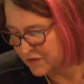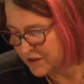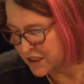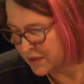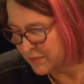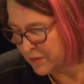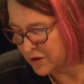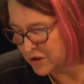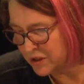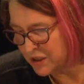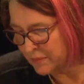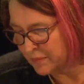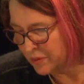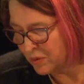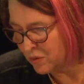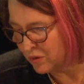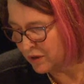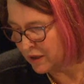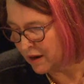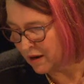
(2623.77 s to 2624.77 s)
is the most
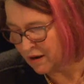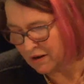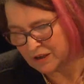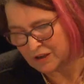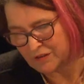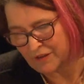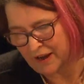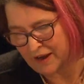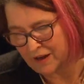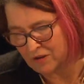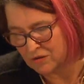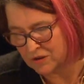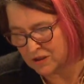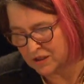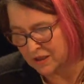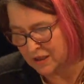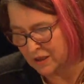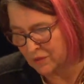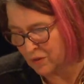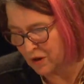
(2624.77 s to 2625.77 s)
important kind of house
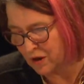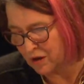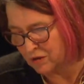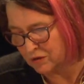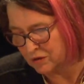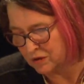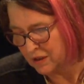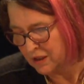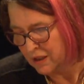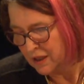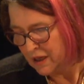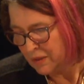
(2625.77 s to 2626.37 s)
in the world